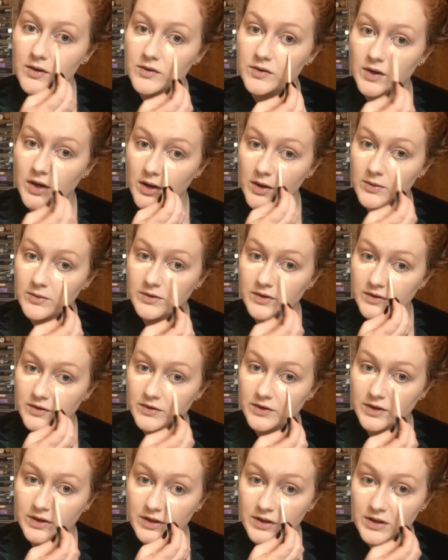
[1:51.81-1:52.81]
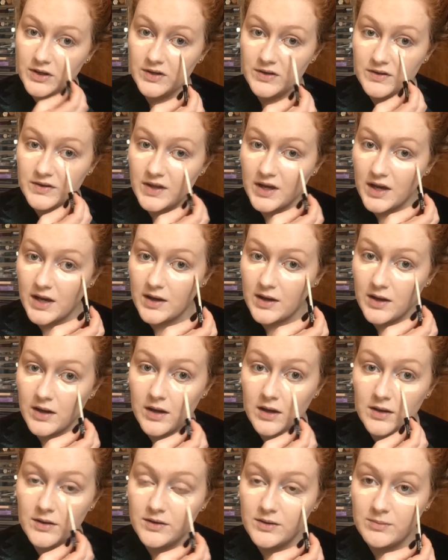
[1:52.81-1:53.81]
So just going to use that
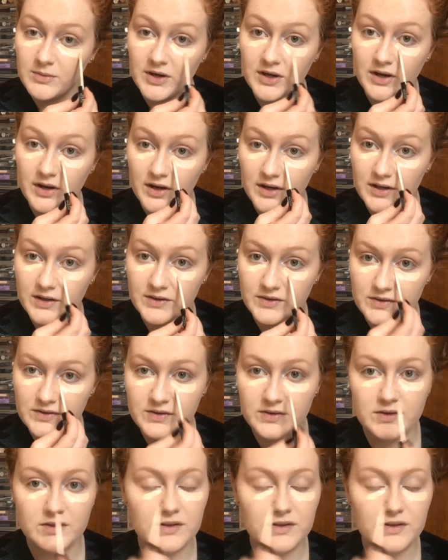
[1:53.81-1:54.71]
under my eyes,